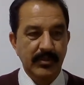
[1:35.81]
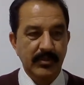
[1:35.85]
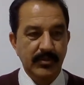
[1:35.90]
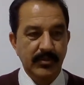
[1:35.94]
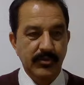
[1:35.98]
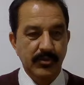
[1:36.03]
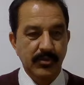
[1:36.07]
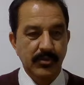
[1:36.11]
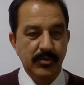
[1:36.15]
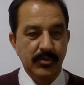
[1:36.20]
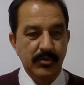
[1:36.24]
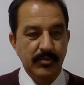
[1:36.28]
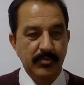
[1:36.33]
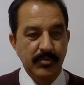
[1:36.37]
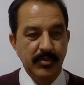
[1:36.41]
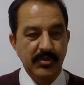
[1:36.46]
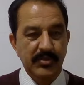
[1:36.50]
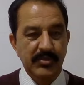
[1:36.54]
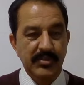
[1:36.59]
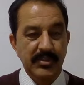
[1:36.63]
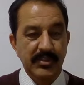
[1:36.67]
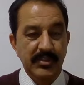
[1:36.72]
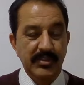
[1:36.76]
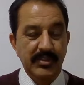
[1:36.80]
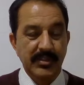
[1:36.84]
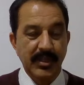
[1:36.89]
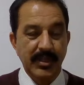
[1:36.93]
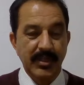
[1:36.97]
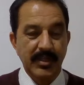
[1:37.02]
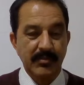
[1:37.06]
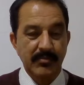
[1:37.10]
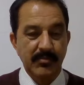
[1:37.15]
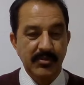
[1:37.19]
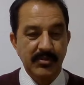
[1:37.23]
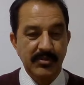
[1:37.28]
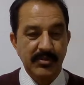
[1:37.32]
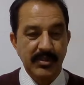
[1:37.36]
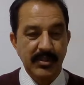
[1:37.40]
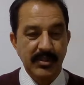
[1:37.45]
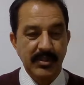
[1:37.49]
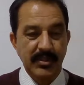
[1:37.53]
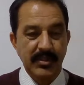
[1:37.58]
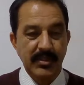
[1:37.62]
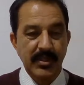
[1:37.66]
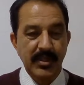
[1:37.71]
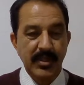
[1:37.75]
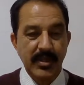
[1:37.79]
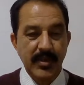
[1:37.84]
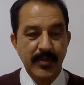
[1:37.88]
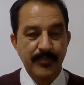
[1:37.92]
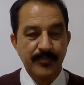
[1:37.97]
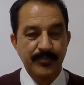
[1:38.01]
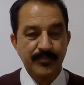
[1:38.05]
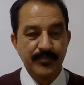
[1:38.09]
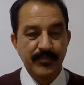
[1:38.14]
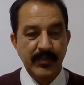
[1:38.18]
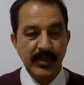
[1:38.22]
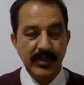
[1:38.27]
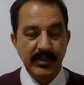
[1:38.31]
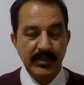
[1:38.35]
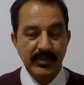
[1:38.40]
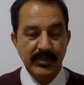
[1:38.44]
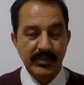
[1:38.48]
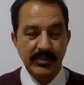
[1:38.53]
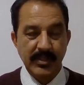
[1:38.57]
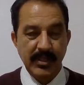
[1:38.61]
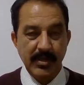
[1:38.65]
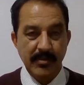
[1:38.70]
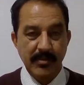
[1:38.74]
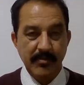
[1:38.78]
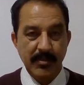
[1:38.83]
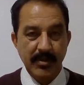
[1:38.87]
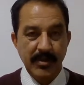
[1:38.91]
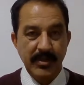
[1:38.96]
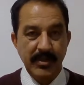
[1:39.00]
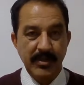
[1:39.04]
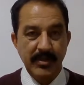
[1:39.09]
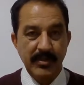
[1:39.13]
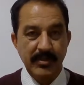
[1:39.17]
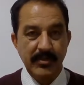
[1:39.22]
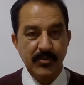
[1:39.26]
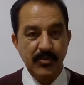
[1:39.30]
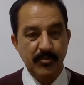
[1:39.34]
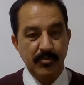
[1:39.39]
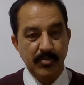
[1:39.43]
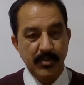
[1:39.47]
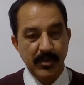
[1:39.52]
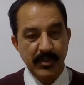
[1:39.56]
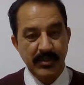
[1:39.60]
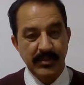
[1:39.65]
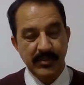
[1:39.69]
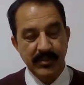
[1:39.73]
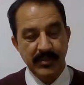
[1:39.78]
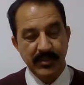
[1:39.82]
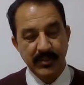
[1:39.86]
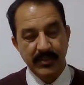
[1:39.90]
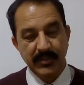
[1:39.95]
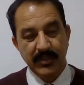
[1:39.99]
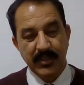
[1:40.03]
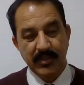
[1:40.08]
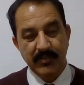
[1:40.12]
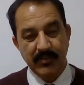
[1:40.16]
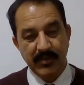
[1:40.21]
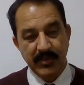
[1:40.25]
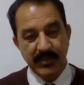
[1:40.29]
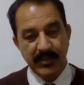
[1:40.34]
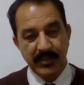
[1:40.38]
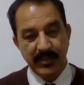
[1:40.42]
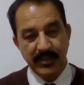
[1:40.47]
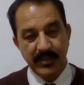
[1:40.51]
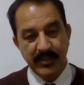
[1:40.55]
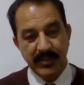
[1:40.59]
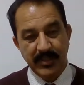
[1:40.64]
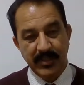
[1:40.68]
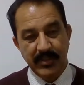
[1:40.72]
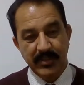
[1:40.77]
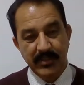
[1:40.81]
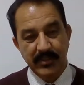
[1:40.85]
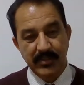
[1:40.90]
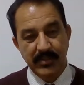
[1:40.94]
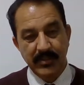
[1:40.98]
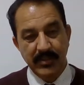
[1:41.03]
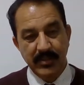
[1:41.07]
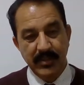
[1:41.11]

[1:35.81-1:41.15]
So, porcelain tile mostly it is recommended to place in the wet area